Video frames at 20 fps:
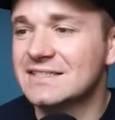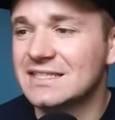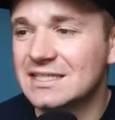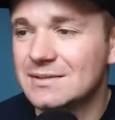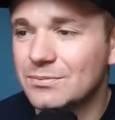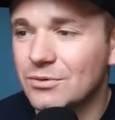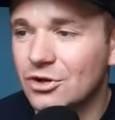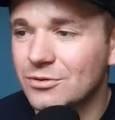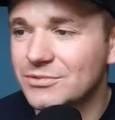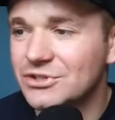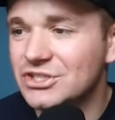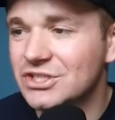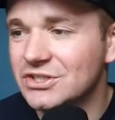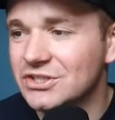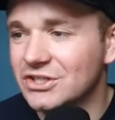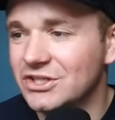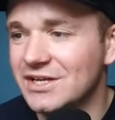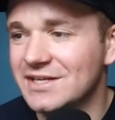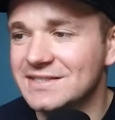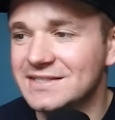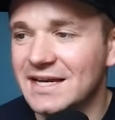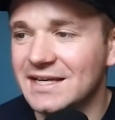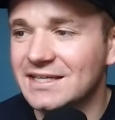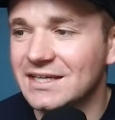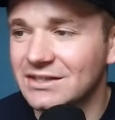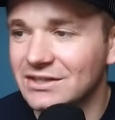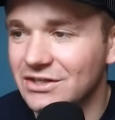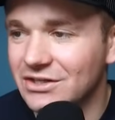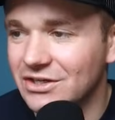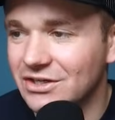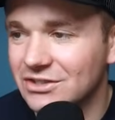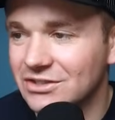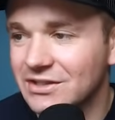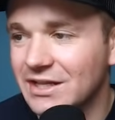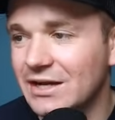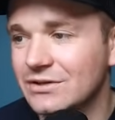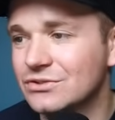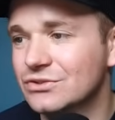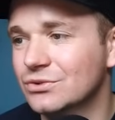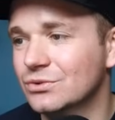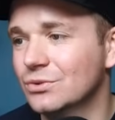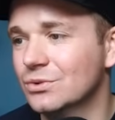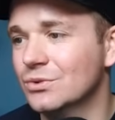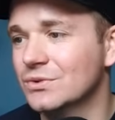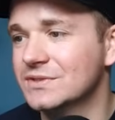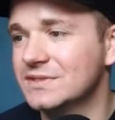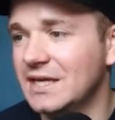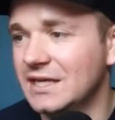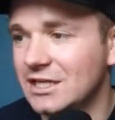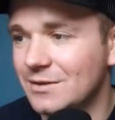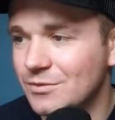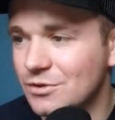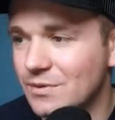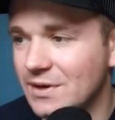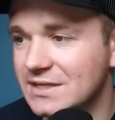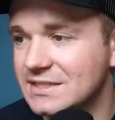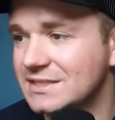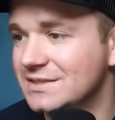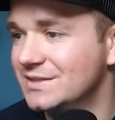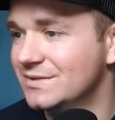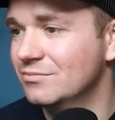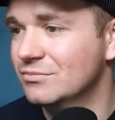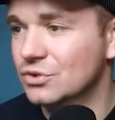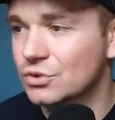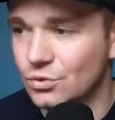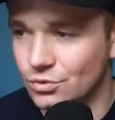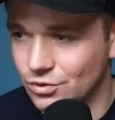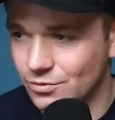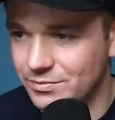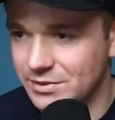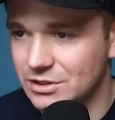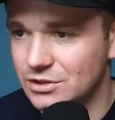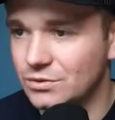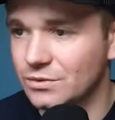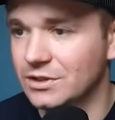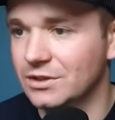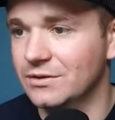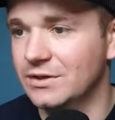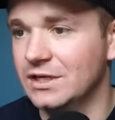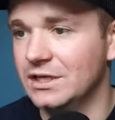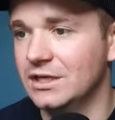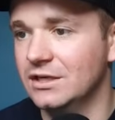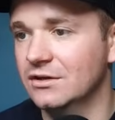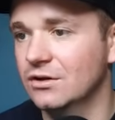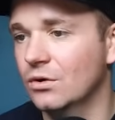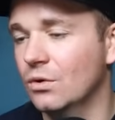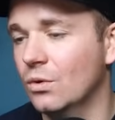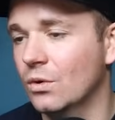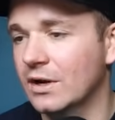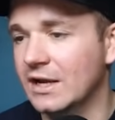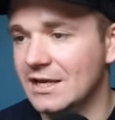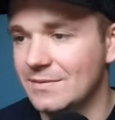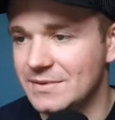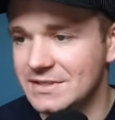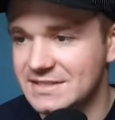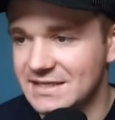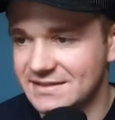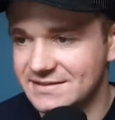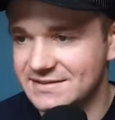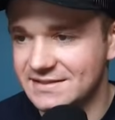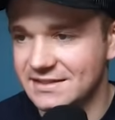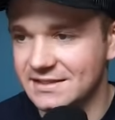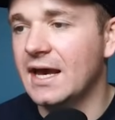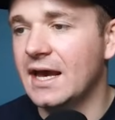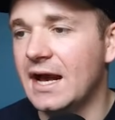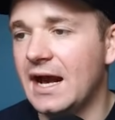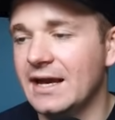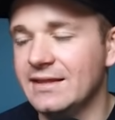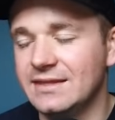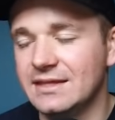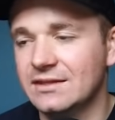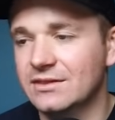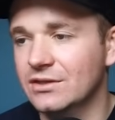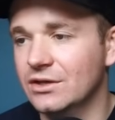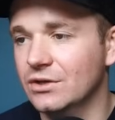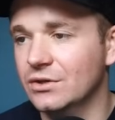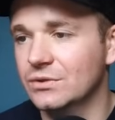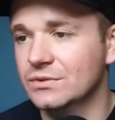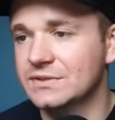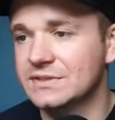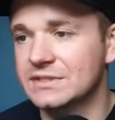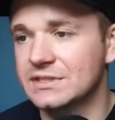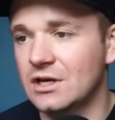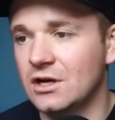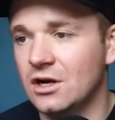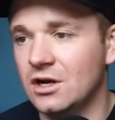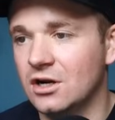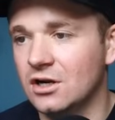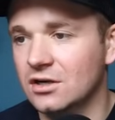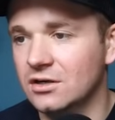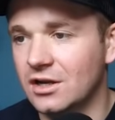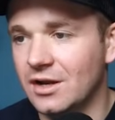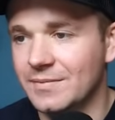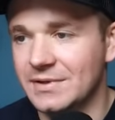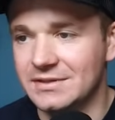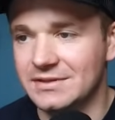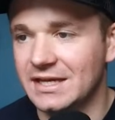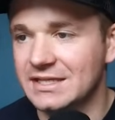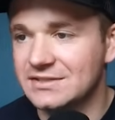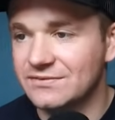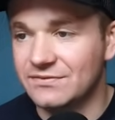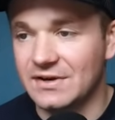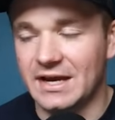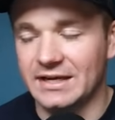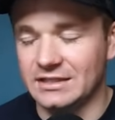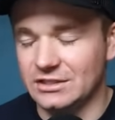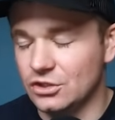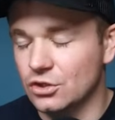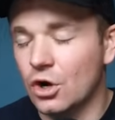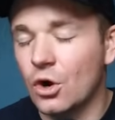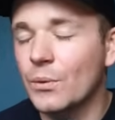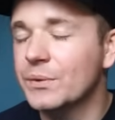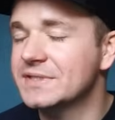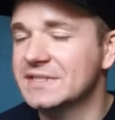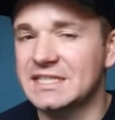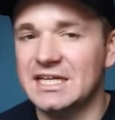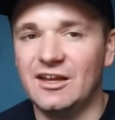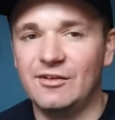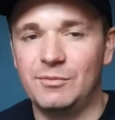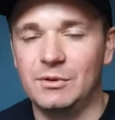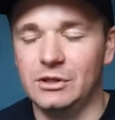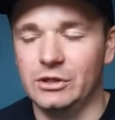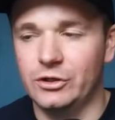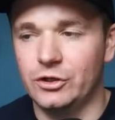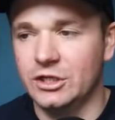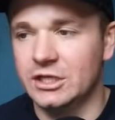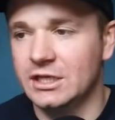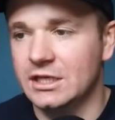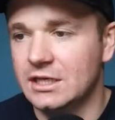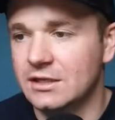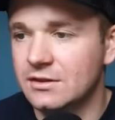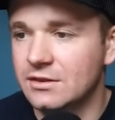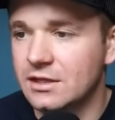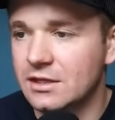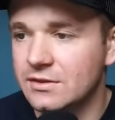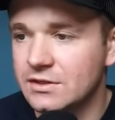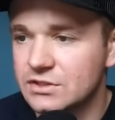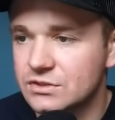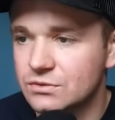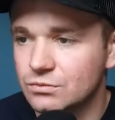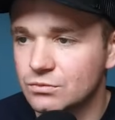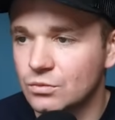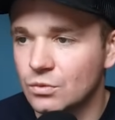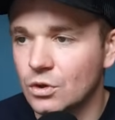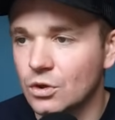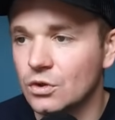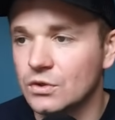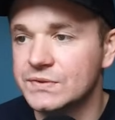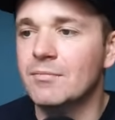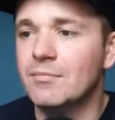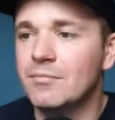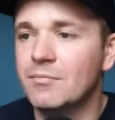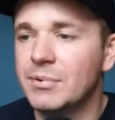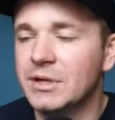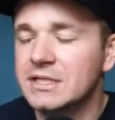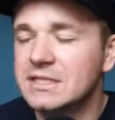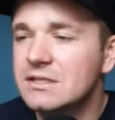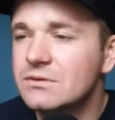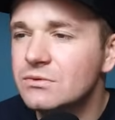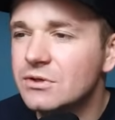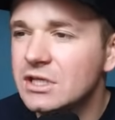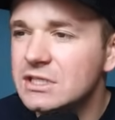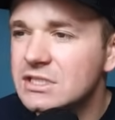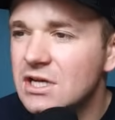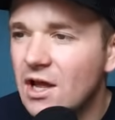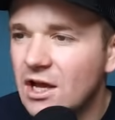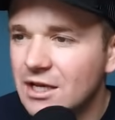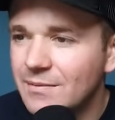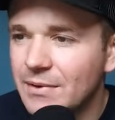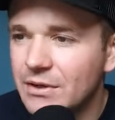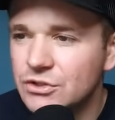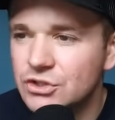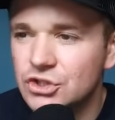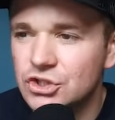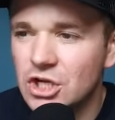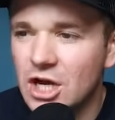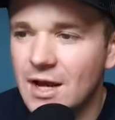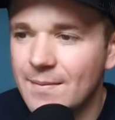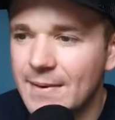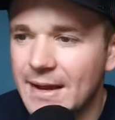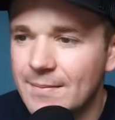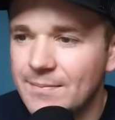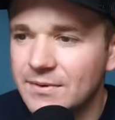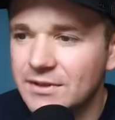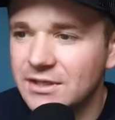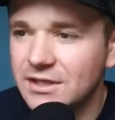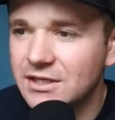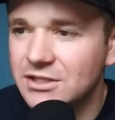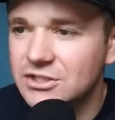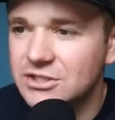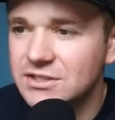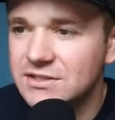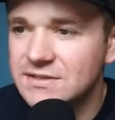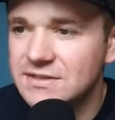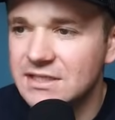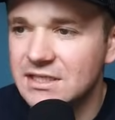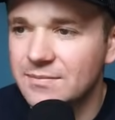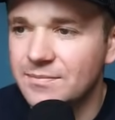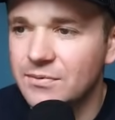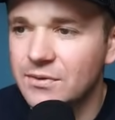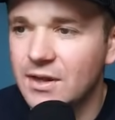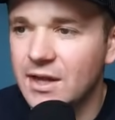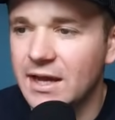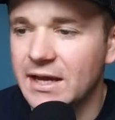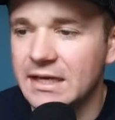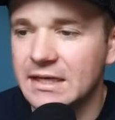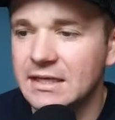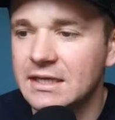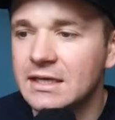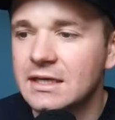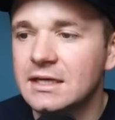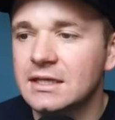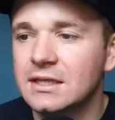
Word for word: explore machine learning, scikit-learn, cloud tools, A W S, Google BigQuery, or A B testing. I think those are, I mean, that's fine. You're always going to have to be learning in, in this world, but it didn't really talk about job applications and applying.